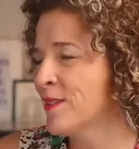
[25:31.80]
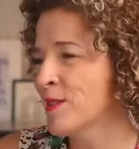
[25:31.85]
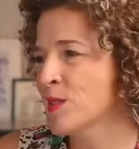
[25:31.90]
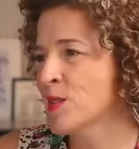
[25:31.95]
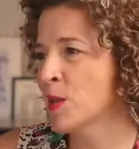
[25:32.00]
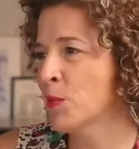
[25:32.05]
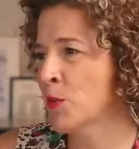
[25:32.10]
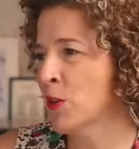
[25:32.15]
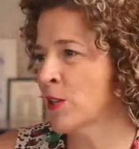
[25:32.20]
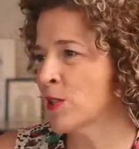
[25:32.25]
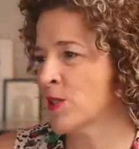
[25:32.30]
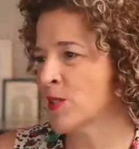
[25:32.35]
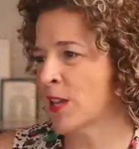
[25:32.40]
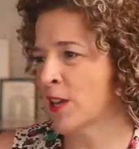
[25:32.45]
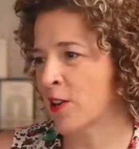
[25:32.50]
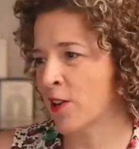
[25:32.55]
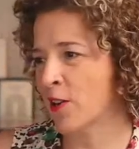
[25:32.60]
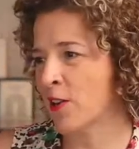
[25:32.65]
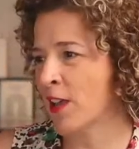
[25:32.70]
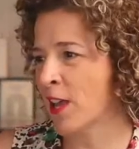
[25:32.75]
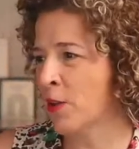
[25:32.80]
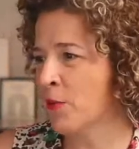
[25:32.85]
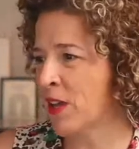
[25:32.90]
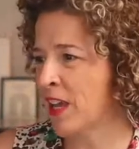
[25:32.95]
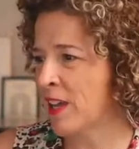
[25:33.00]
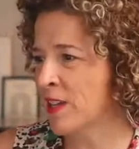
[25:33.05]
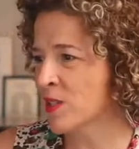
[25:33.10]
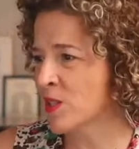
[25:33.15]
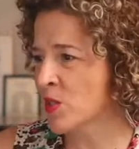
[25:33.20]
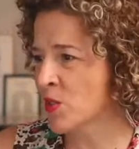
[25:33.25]
somewhere it's there. Okay,
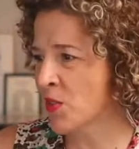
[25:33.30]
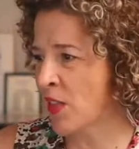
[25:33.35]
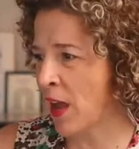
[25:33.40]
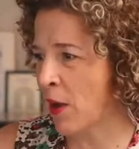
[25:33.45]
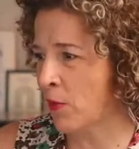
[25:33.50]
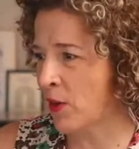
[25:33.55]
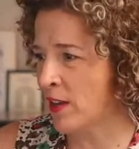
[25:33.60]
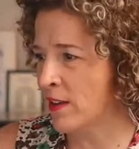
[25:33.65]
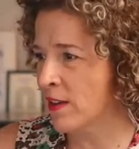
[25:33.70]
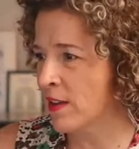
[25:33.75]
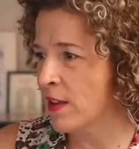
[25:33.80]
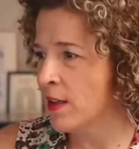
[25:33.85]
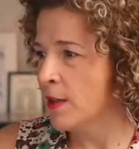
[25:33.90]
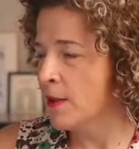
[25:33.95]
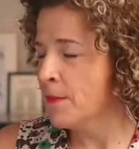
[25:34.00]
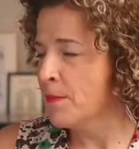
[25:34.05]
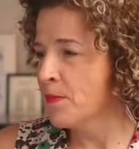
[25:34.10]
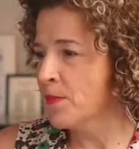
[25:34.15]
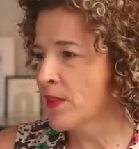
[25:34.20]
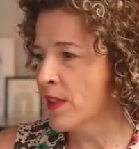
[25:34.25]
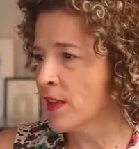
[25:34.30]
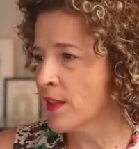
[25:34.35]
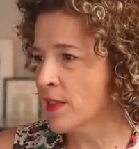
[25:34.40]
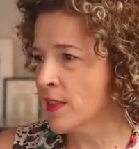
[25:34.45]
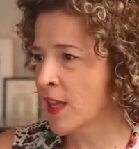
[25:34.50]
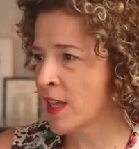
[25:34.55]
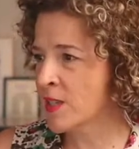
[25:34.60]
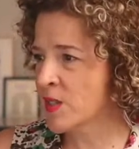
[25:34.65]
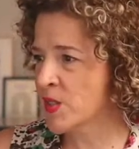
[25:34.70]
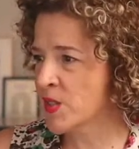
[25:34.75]
we answered that one.
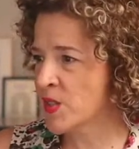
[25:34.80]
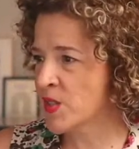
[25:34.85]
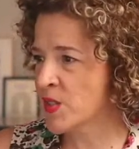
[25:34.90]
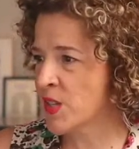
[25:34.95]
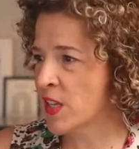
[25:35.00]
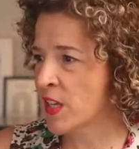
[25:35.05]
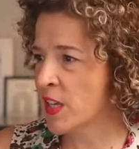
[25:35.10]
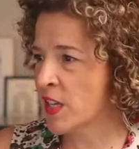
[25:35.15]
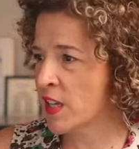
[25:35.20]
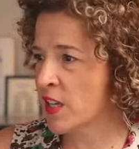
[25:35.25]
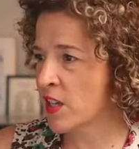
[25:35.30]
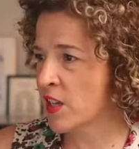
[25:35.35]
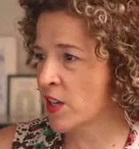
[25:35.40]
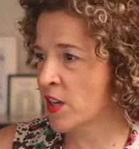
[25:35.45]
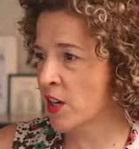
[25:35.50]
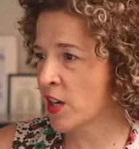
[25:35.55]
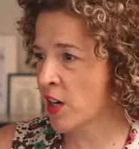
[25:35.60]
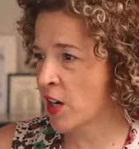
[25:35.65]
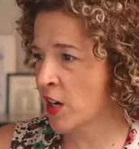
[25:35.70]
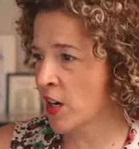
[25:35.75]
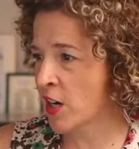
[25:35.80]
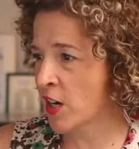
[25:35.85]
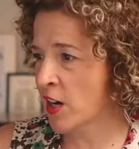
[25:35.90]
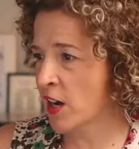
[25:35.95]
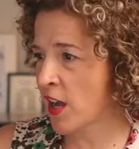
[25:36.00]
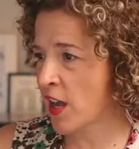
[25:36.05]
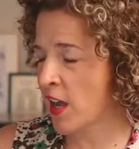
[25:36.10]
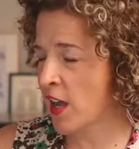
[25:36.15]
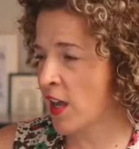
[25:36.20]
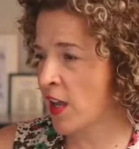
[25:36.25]
Let's see
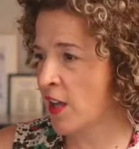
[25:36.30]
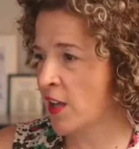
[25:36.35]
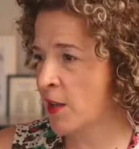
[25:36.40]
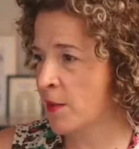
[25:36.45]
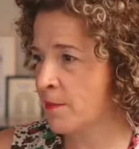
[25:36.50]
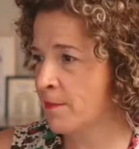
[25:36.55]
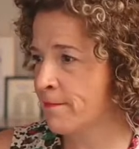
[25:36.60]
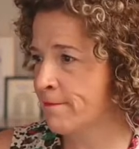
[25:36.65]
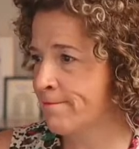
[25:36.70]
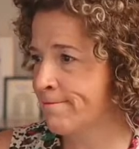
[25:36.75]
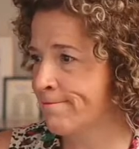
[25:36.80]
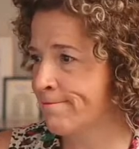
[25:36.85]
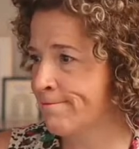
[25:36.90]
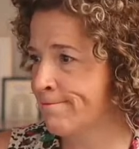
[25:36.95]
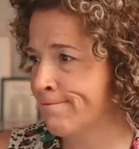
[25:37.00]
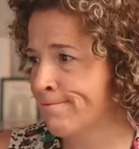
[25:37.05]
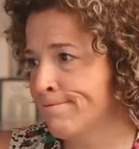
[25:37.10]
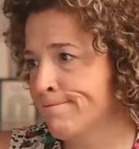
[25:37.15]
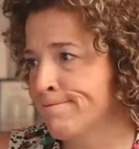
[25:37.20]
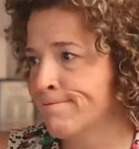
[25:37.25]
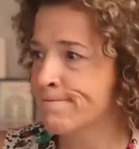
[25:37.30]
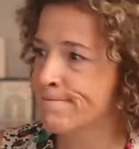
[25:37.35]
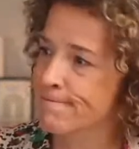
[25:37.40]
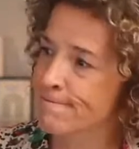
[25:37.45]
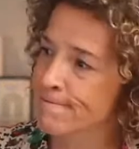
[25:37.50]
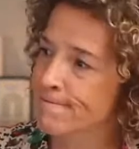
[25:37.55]
here. Um,